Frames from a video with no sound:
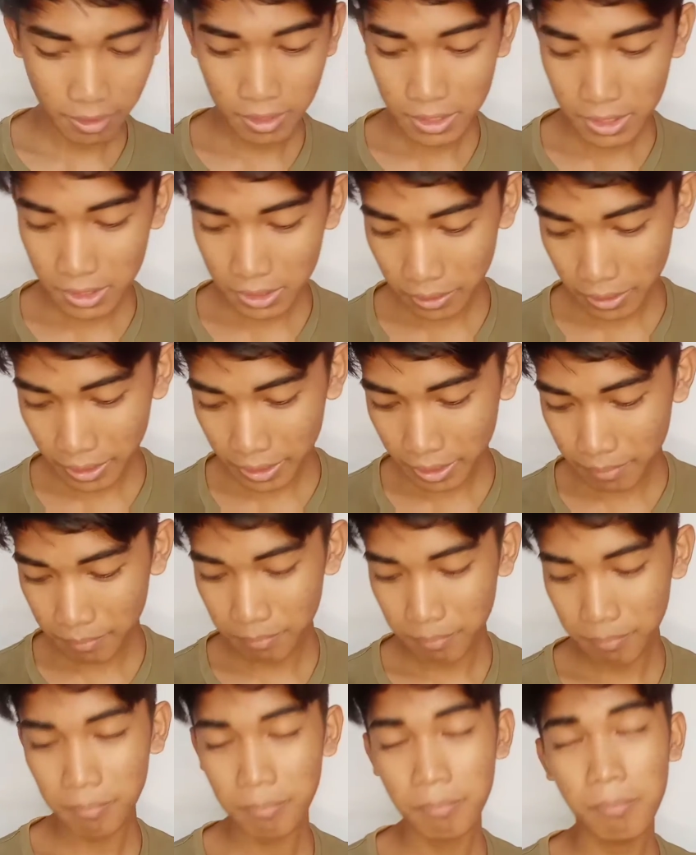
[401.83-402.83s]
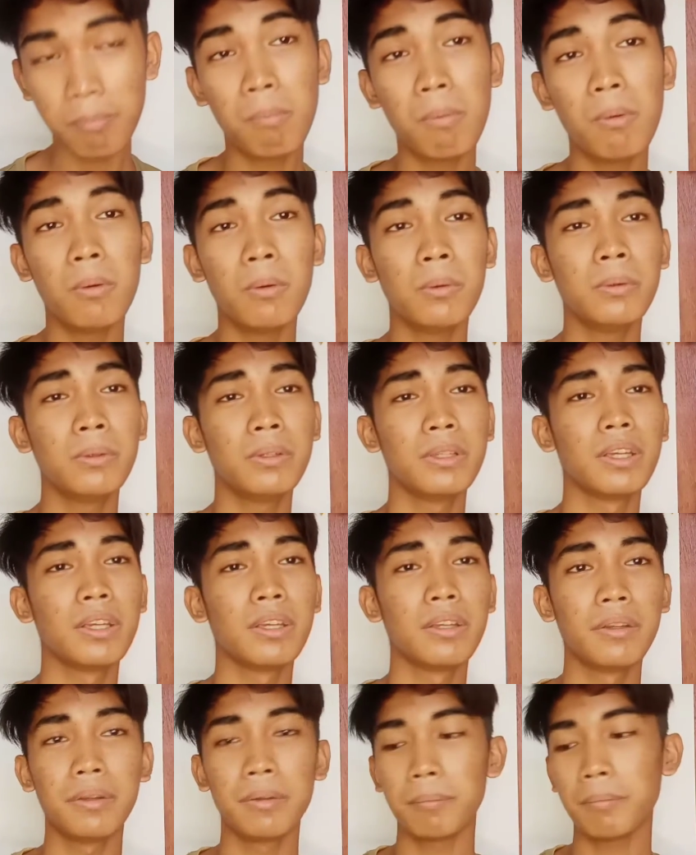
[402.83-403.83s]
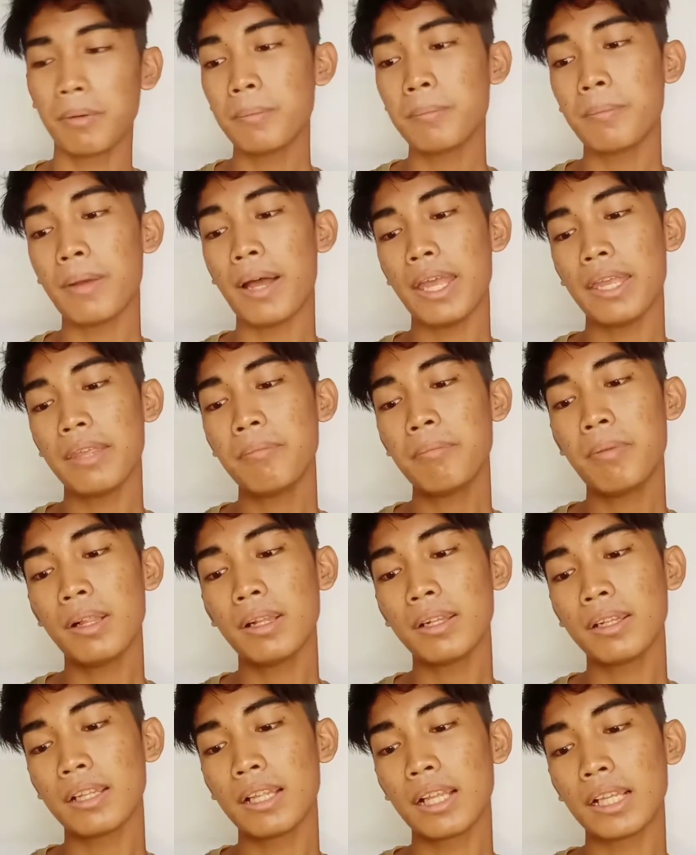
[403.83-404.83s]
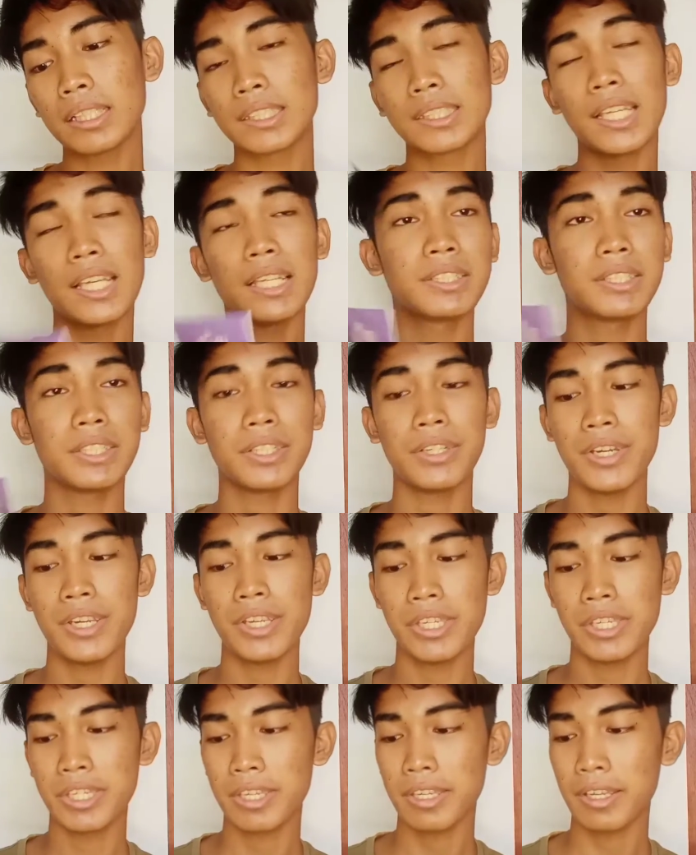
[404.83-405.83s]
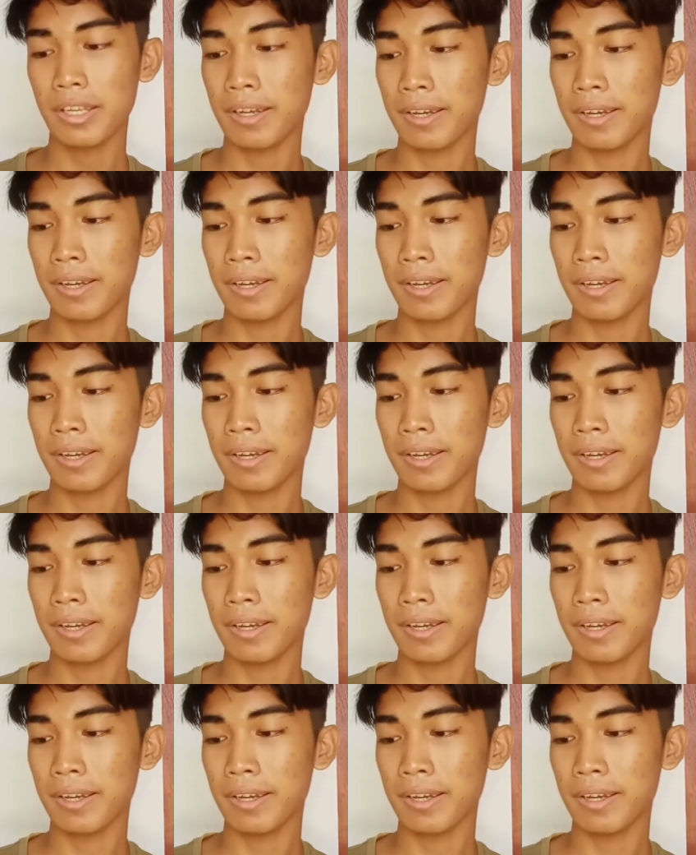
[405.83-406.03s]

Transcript: Also, I bought from Eyeball Accessories